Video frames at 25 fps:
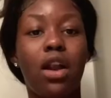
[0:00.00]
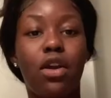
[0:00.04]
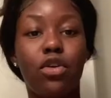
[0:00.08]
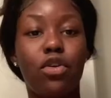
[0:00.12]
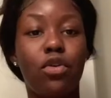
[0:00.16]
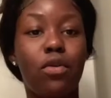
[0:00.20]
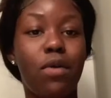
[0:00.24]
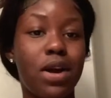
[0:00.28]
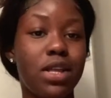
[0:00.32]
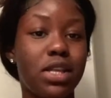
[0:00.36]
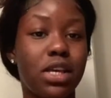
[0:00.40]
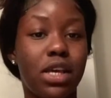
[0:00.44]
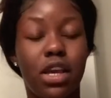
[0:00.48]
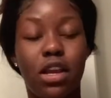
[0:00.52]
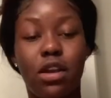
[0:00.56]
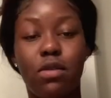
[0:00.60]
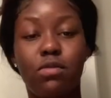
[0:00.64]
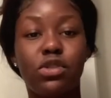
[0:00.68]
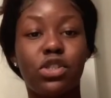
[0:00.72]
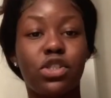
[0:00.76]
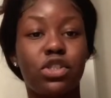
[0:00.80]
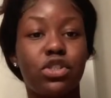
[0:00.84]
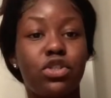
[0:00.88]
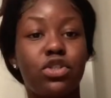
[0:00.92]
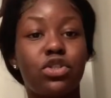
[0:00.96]
don't know why the
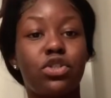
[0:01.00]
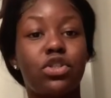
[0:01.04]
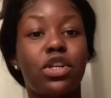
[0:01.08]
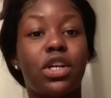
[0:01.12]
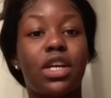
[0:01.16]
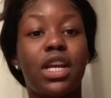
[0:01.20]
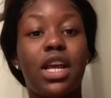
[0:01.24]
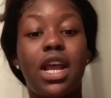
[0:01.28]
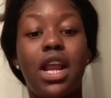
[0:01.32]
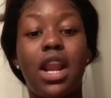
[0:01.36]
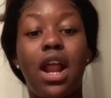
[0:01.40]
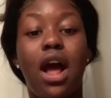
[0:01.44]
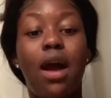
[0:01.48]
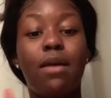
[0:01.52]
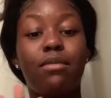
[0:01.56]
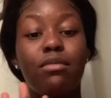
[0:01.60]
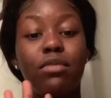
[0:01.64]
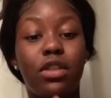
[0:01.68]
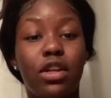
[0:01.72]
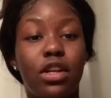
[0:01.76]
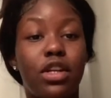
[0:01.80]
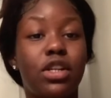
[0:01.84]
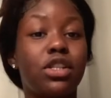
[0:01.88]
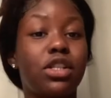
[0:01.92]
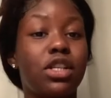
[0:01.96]
camera's a little crooked. I'm
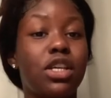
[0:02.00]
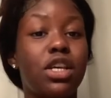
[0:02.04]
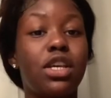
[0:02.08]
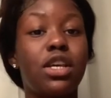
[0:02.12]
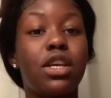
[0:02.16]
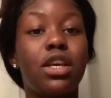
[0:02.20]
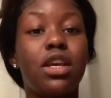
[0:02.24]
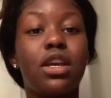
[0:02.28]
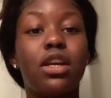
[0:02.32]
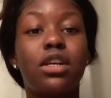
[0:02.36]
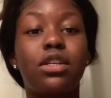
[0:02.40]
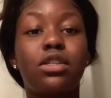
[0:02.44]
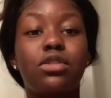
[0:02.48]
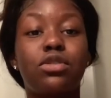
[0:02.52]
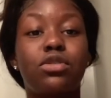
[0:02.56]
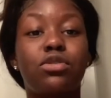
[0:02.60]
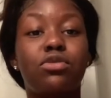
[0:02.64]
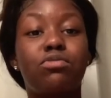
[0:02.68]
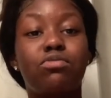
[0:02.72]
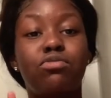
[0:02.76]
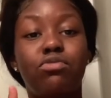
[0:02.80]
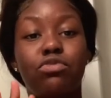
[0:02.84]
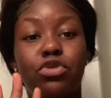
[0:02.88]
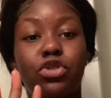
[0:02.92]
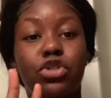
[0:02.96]
literally
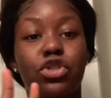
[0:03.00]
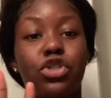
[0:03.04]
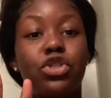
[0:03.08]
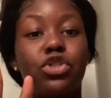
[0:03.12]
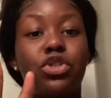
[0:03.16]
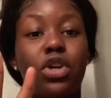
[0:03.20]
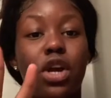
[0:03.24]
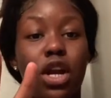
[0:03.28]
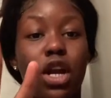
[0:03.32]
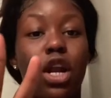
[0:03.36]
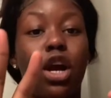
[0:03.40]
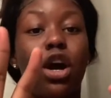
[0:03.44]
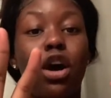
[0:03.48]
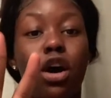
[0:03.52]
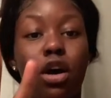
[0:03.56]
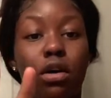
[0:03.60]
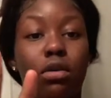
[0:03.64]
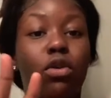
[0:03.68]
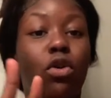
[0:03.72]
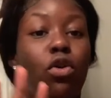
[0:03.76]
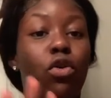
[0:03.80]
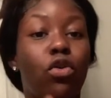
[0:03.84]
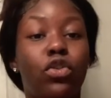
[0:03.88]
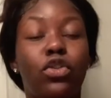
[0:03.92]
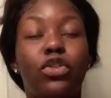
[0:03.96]
just trying to
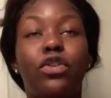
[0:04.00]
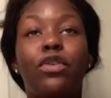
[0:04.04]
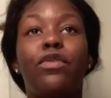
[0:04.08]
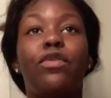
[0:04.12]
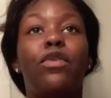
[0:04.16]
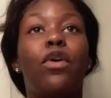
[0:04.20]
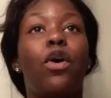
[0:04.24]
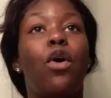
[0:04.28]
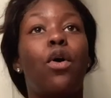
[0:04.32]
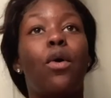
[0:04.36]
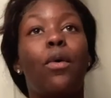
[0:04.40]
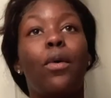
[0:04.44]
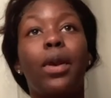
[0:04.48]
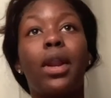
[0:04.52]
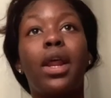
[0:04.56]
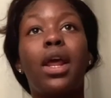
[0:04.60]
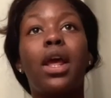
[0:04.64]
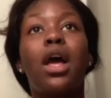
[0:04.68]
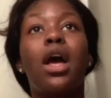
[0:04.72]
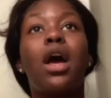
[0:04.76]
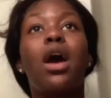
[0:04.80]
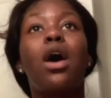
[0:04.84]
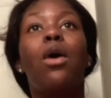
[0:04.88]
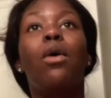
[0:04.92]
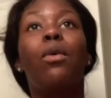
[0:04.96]
hold the phone
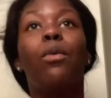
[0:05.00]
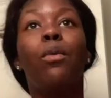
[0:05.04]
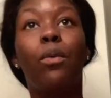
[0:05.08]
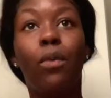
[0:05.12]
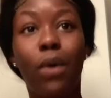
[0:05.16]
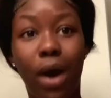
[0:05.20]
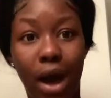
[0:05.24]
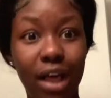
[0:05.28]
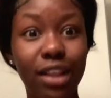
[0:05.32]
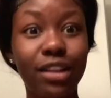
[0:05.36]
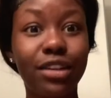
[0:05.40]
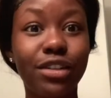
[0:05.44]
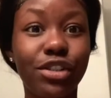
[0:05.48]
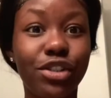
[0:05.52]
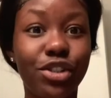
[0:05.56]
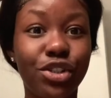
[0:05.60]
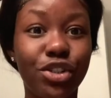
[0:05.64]
while it's